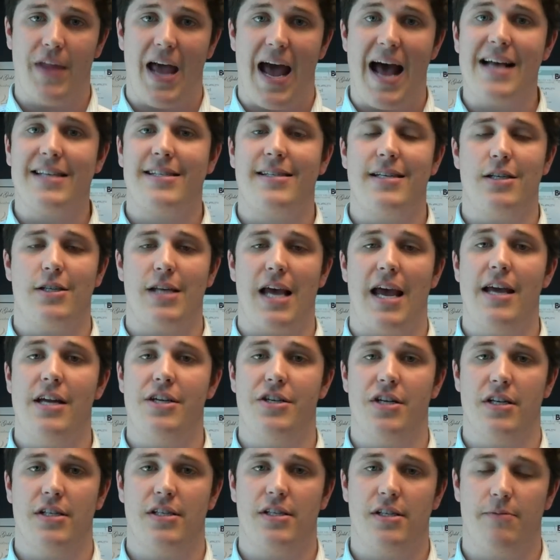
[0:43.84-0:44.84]
ask these
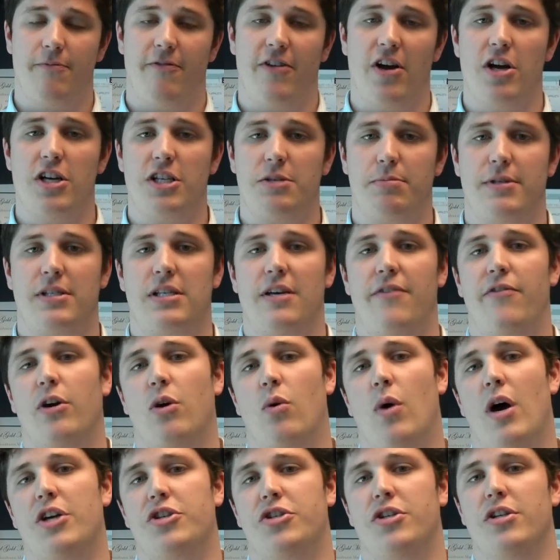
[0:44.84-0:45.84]
agents very specific
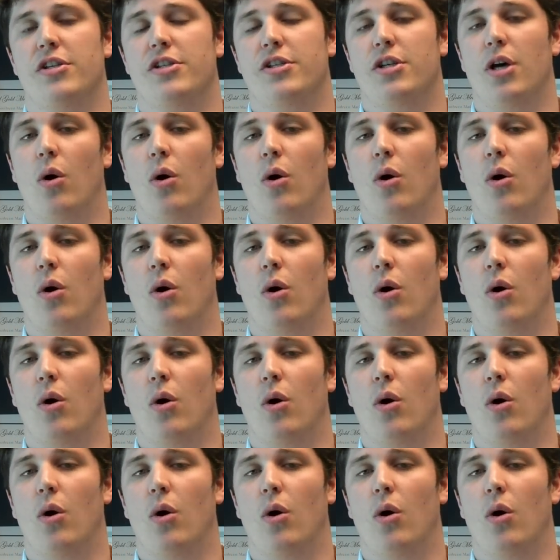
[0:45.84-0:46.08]
questions.